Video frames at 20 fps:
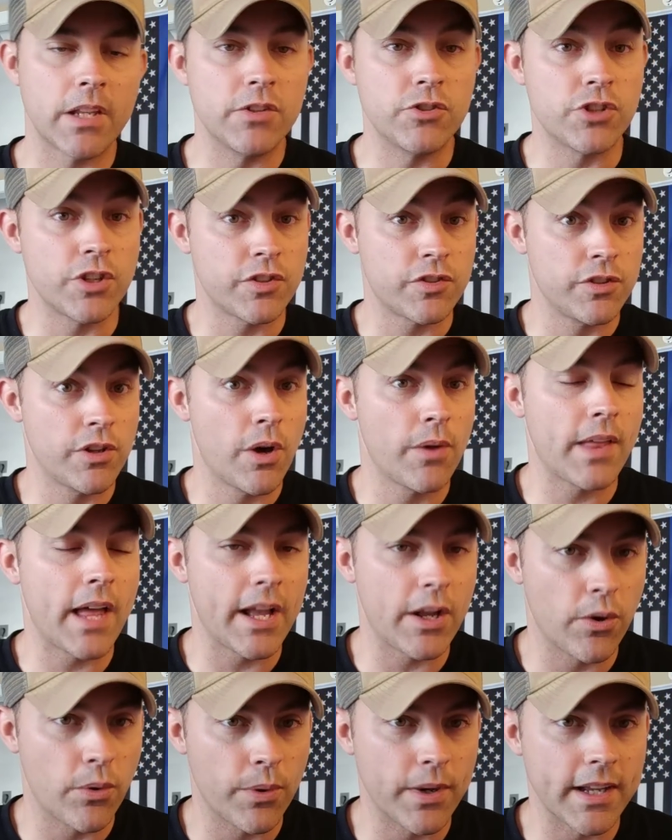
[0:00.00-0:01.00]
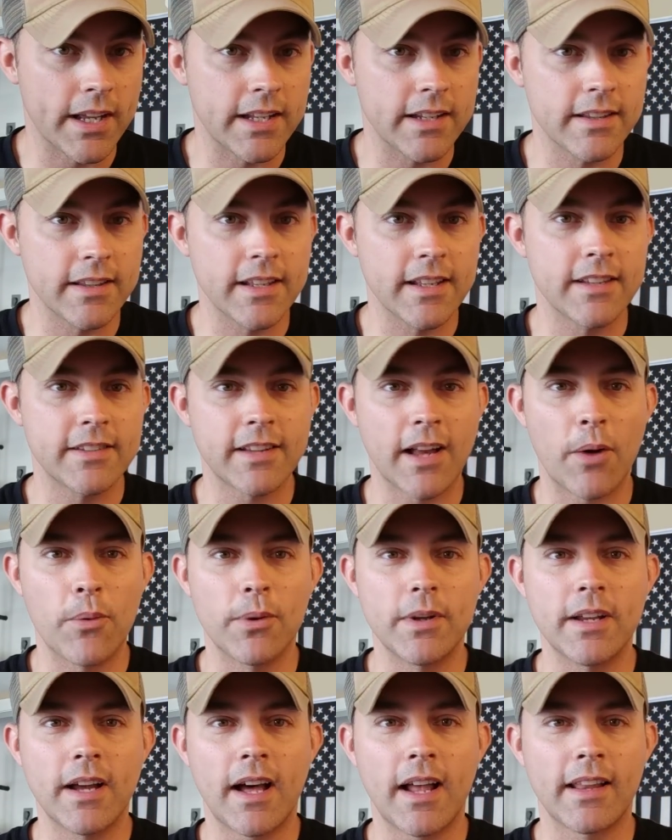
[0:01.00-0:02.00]
Just know that going into this. I
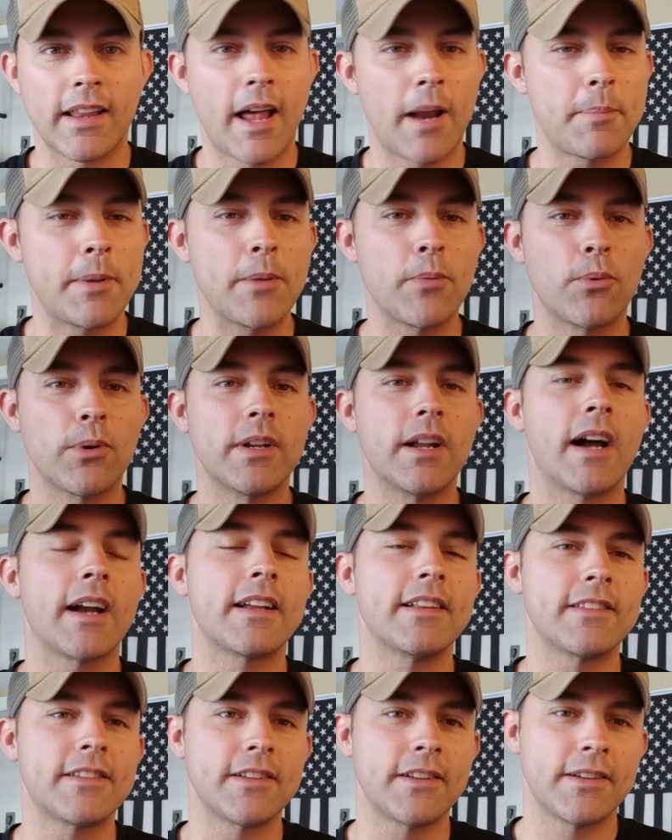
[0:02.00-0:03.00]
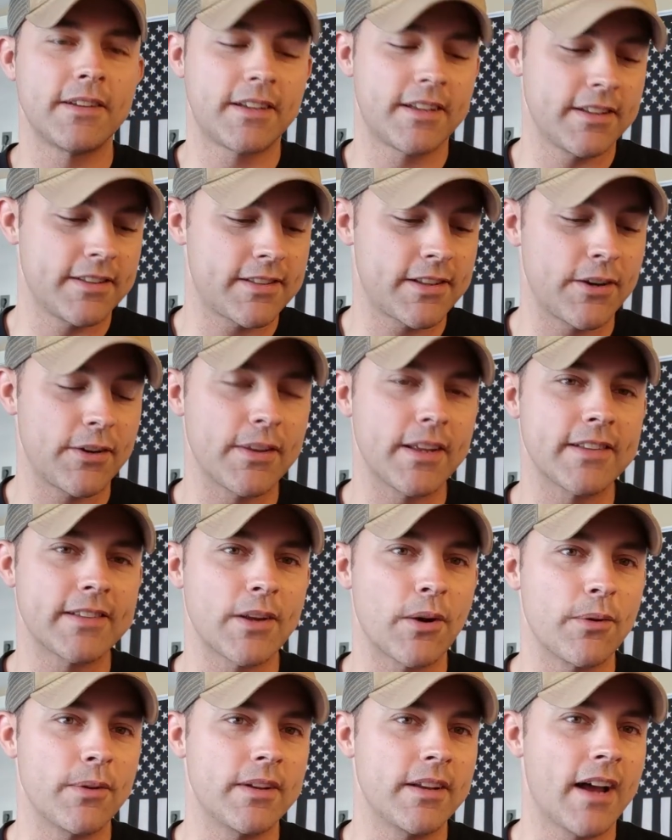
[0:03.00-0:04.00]
would not, a lot of people would not consider this
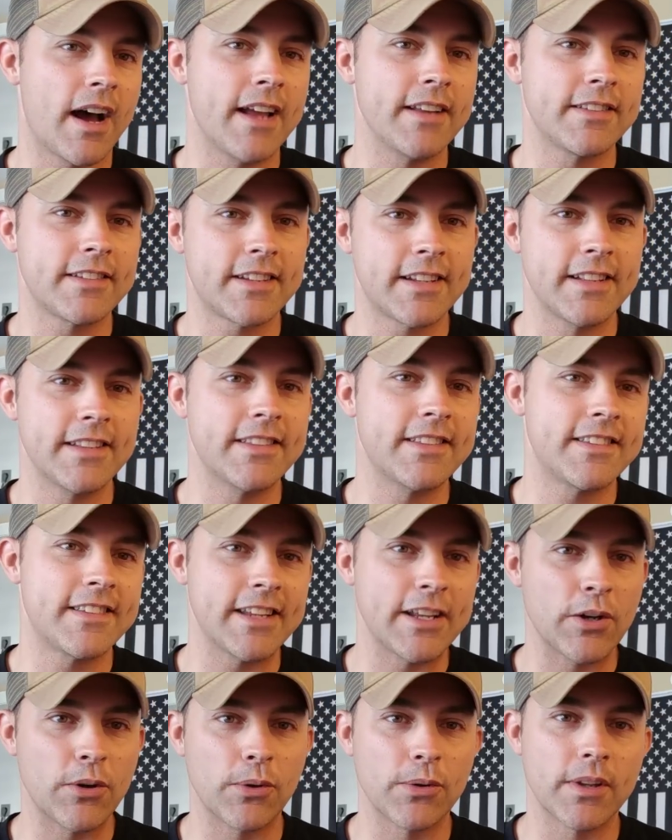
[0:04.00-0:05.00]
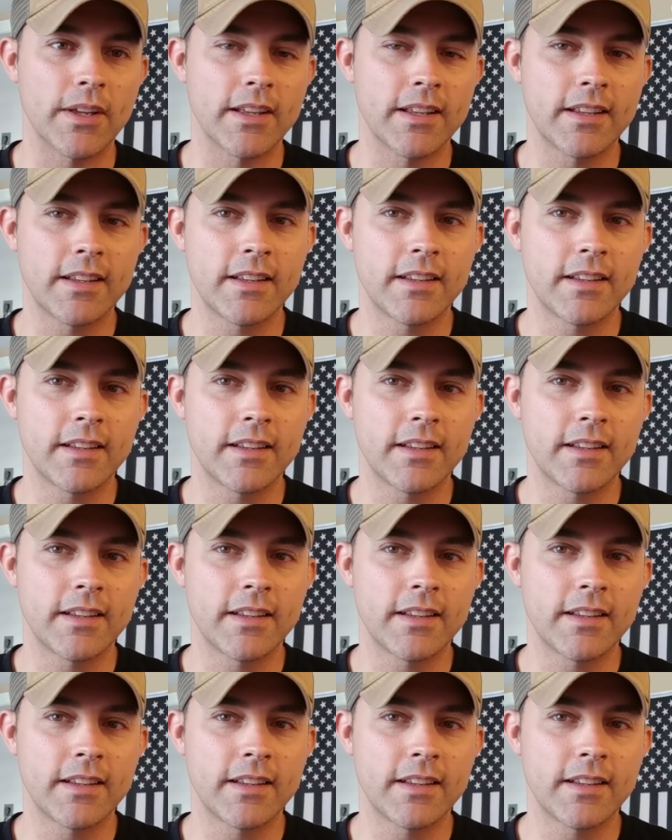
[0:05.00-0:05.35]
a nice concealed